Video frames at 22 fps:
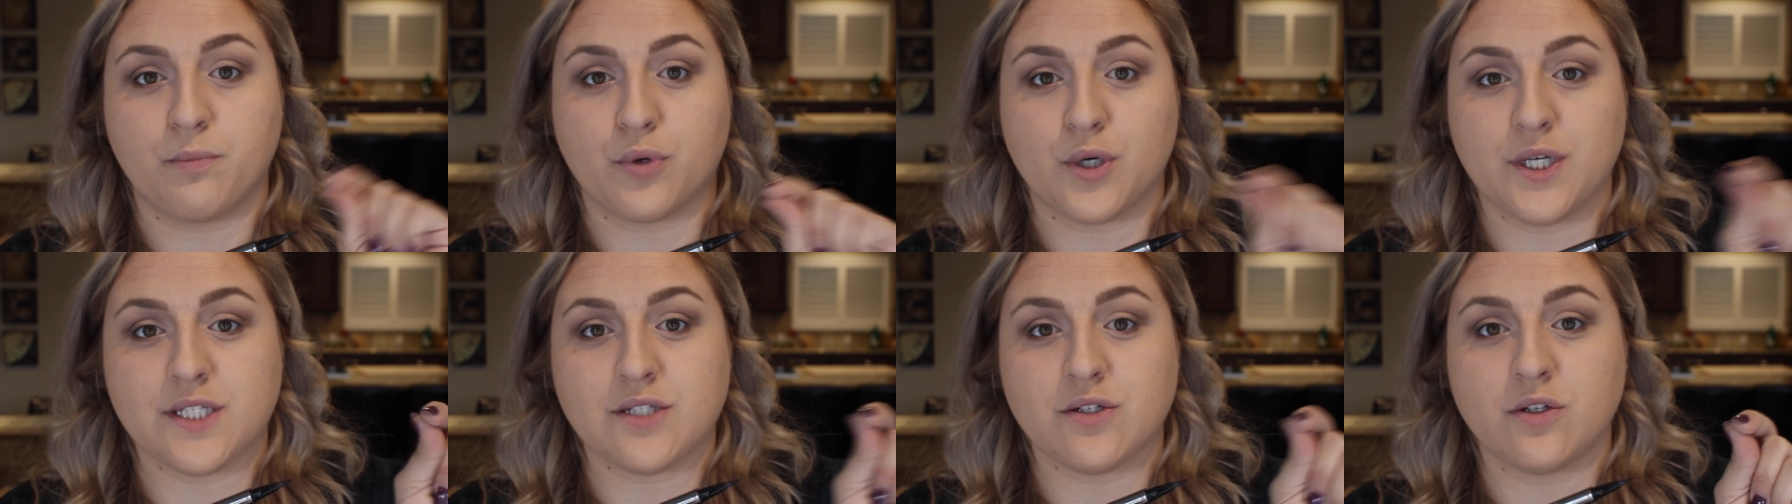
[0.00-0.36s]

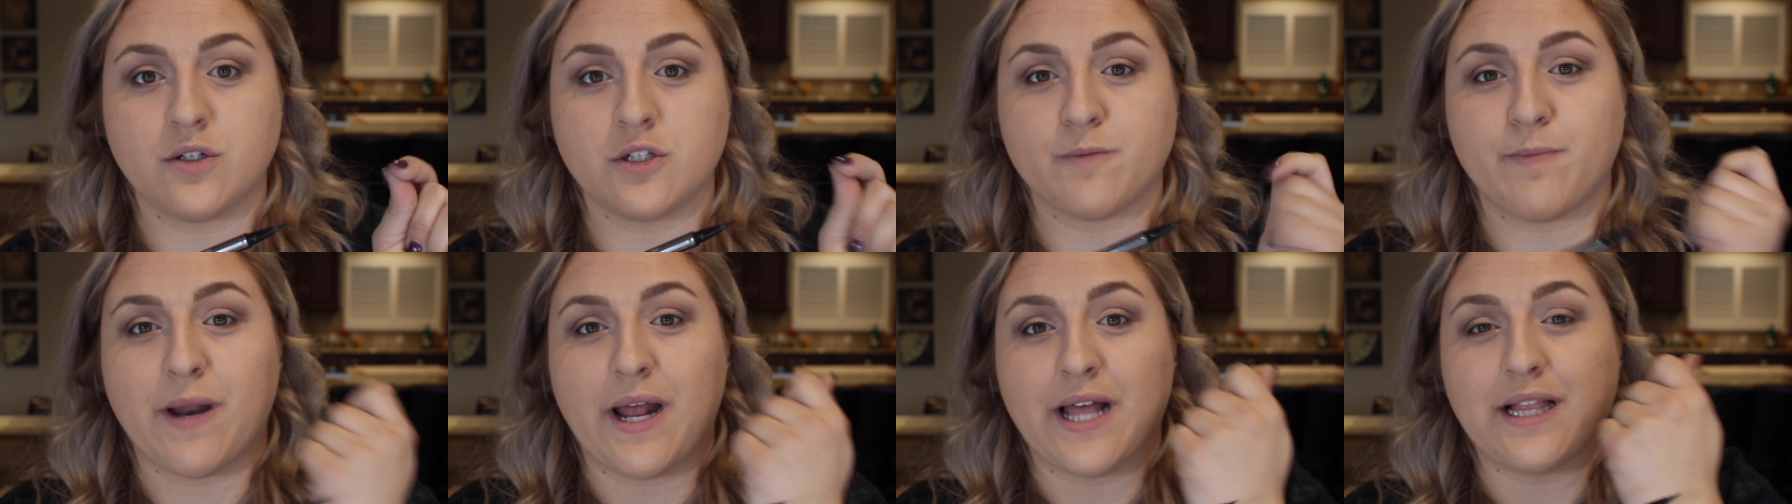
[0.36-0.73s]

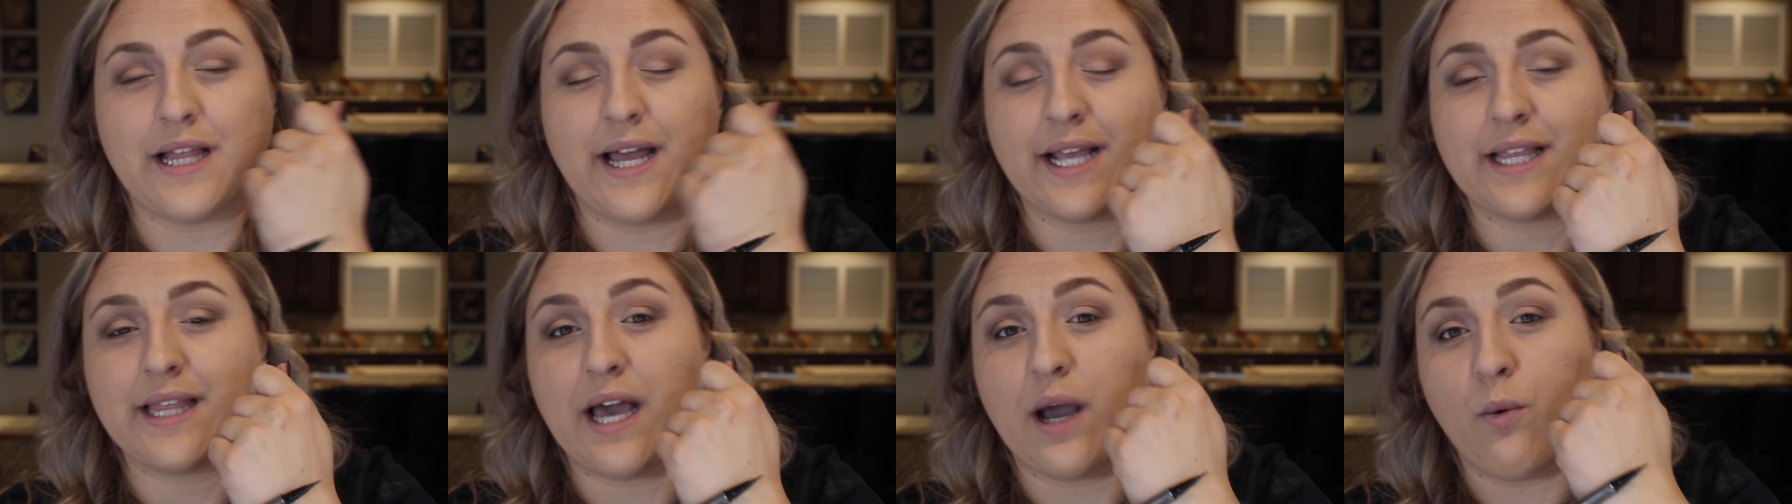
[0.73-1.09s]
bristles, but I
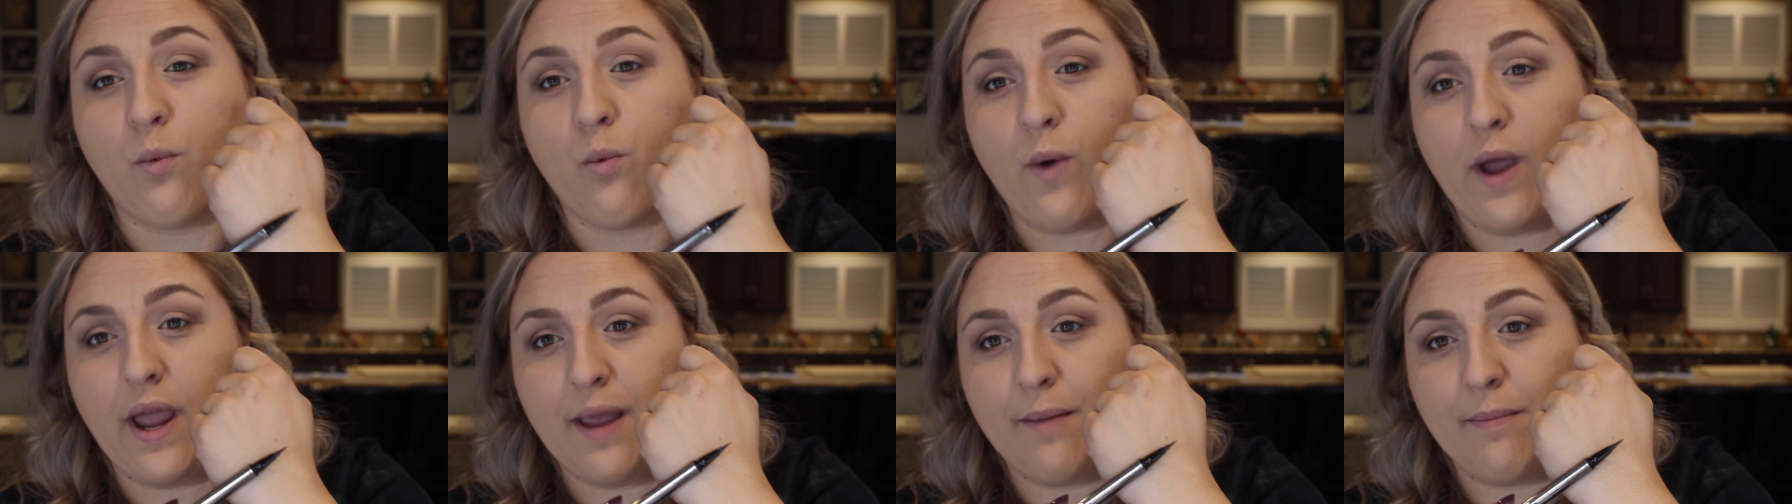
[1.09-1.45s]
like
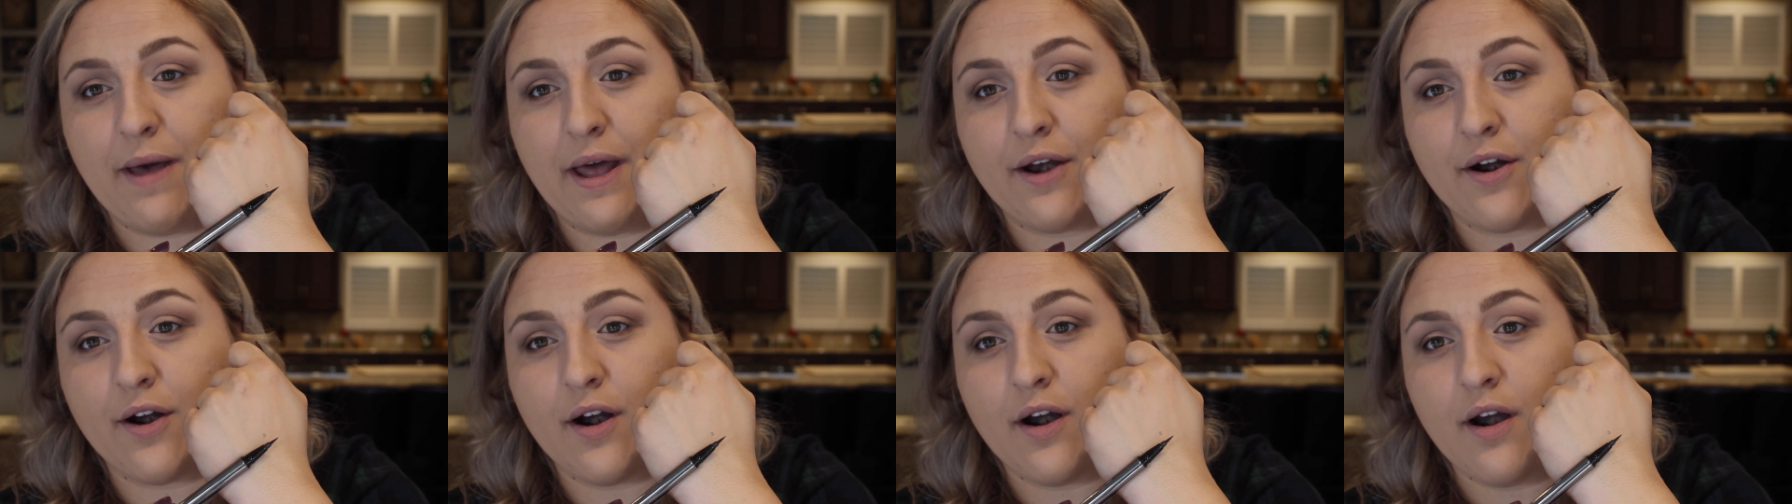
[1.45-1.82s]
that way
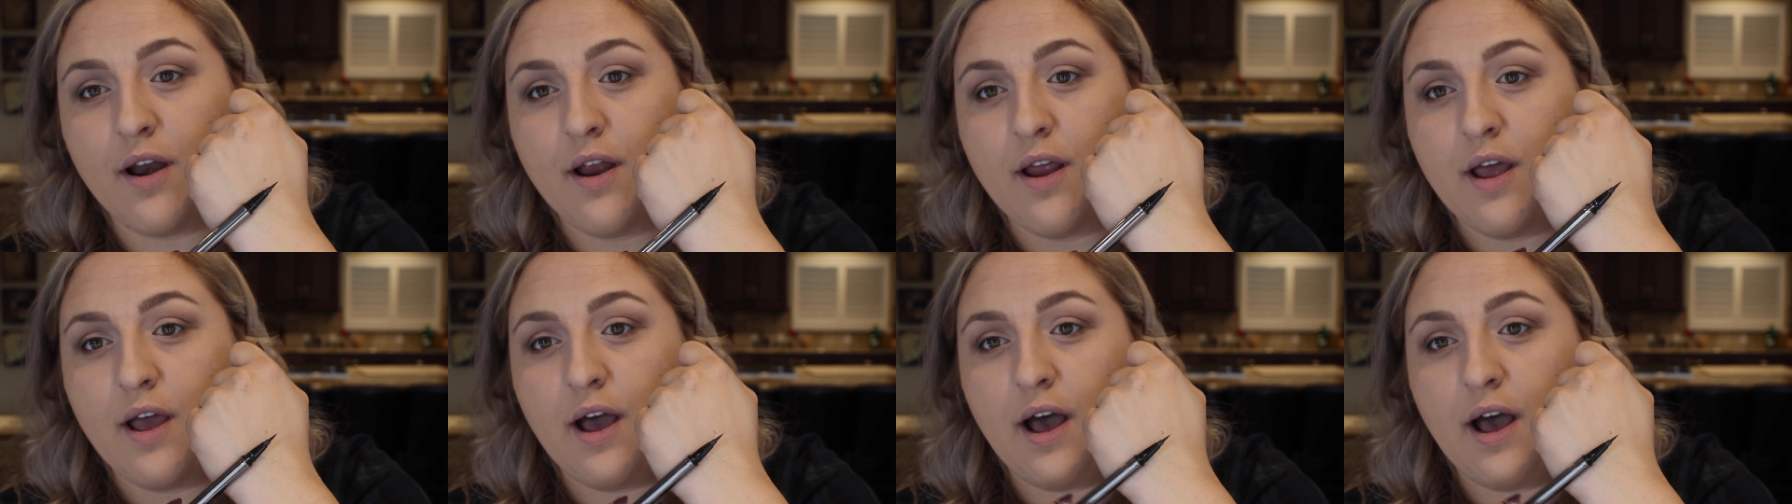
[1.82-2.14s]
better.